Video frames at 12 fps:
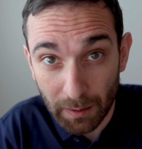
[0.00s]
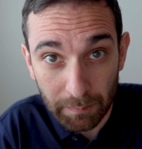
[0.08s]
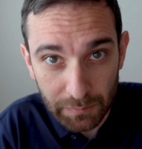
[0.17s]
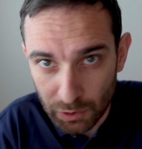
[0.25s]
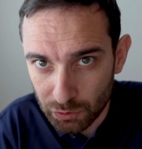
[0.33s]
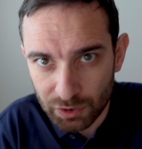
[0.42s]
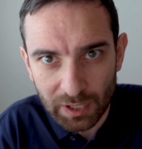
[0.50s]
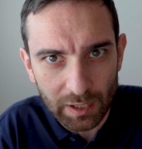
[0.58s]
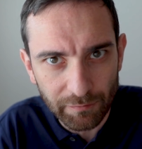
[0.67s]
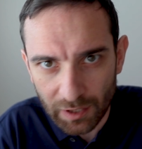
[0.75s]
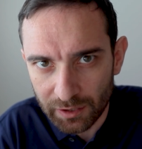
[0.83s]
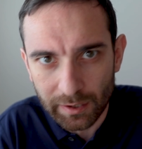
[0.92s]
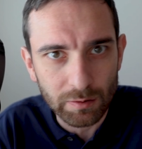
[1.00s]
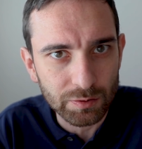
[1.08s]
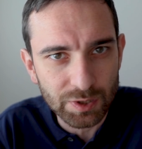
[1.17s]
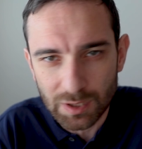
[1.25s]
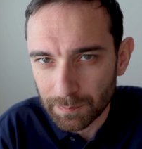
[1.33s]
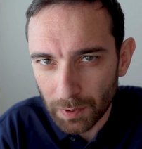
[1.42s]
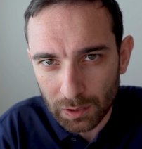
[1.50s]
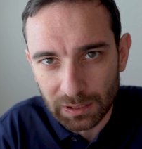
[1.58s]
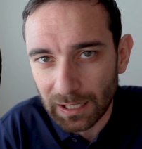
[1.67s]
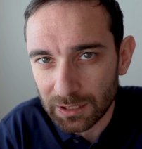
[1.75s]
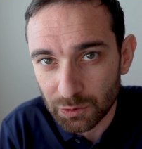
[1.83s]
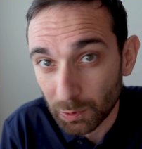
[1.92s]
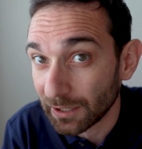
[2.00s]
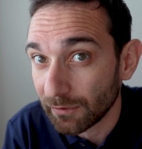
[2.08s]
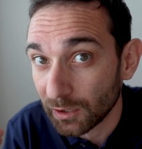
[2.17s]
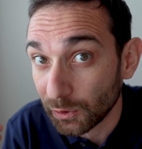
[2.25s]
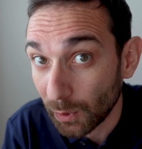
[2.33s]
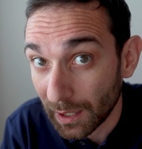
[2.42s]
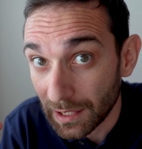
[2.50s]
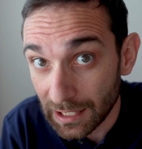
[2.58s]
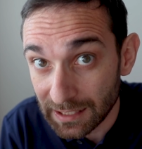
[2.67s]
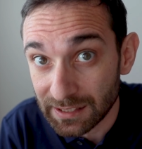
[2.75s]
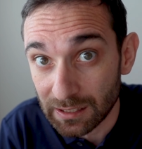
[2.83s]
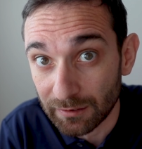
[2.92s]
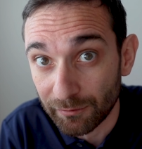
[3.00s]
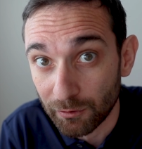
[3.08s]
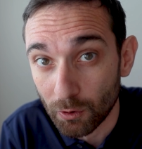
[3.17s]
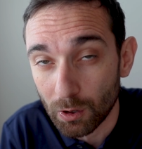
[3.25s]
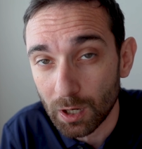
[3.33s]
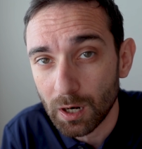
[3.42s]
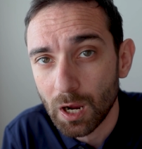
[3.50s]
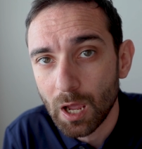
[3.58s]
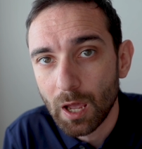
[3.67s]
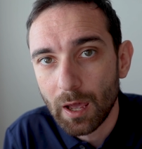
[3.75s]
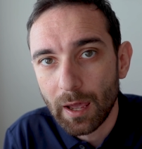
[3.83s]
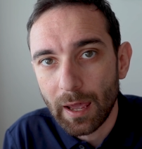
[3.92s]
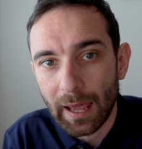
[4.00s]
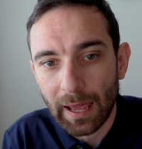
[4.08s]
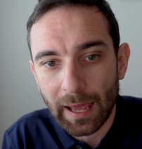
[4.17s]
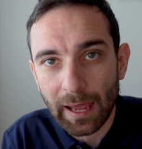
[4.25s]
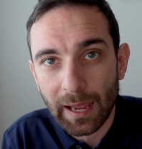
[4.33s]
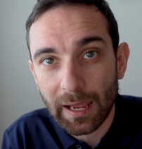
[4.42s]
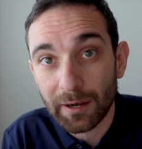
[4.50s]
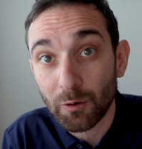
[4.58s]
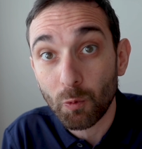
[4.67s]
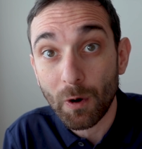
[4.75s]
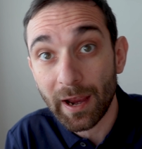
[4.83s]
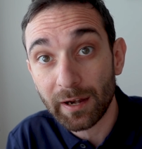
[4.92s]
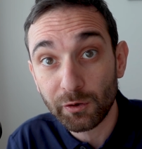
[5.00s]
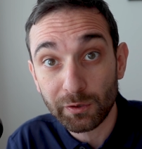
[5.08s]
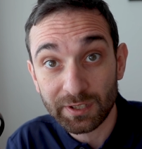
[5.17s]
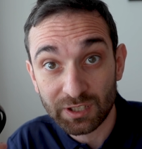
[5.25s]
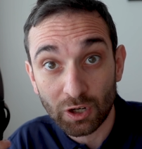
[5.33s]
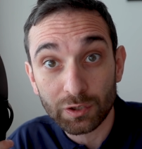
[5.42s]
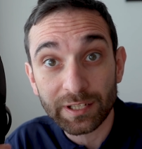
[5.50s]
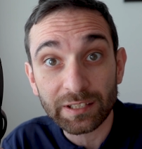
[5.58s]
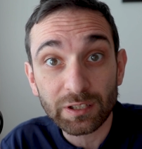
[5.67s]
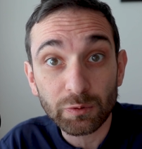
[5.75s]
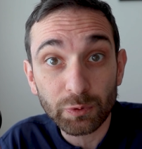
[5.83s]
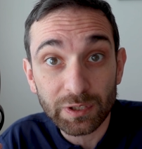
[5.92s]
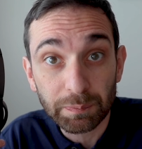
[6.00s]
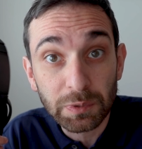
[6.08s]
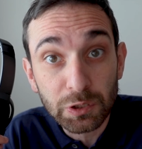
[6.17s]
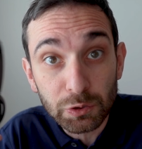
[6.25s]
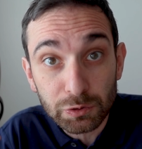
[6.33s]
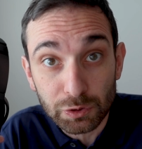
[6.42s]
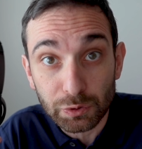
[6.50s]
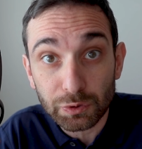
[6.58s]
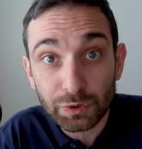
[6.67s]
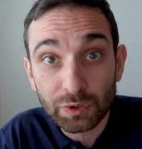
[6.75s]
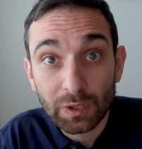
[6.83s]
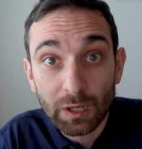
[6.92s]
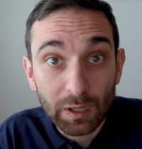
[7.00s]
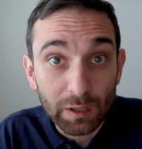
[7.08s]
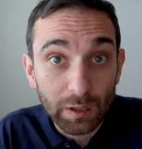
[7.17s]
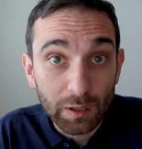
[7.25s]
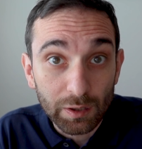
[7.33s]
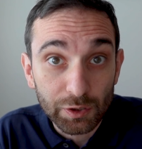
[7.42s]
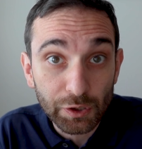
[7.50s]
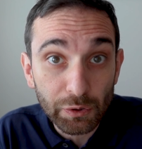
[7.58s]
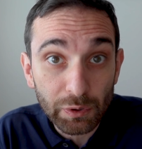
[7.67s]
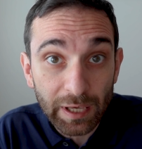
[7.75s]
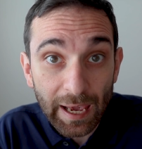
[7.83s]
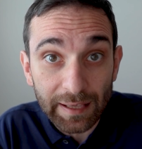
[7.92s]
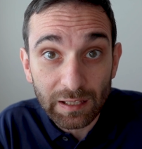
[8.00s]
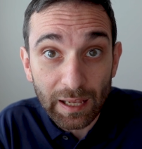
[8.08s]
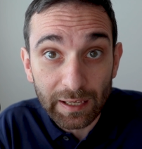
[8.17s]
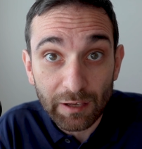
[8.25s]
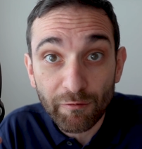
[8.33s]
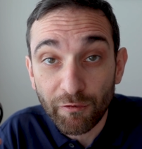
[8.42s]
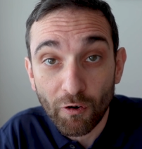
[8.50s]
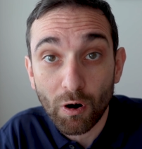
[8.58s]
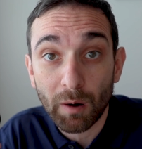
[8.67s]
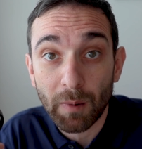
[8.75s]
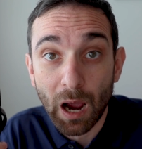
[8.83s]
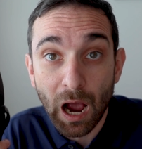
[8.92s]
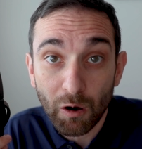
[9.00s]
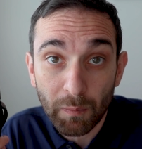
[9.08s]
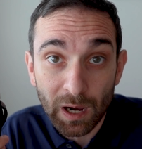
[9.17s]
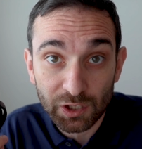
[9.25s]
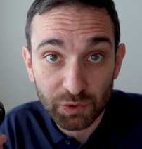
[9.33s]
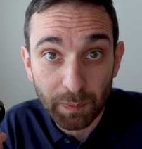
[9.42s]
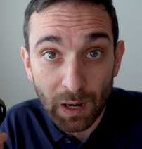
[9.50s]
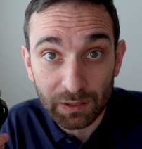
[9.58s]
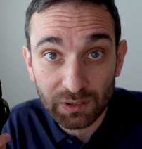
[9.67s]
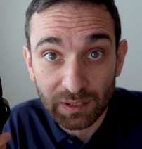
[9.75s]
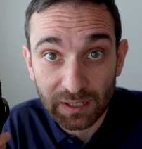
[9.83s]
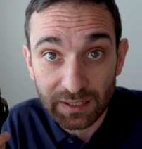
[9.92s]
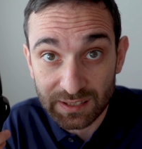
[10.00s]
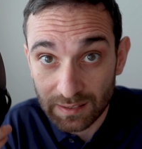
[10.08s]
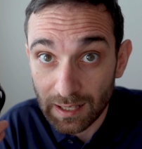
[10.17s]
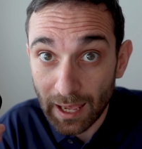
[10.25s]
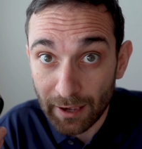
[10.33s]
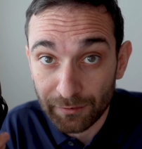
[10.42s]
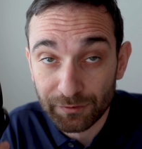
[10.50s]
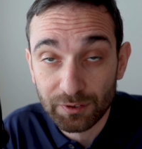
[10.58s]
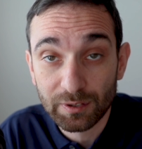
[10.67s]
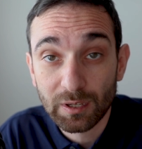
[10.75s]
music, videos, podcasts, whatever you are listening for. And when it's connected with Bluetooth, you get like informed how much battery is left.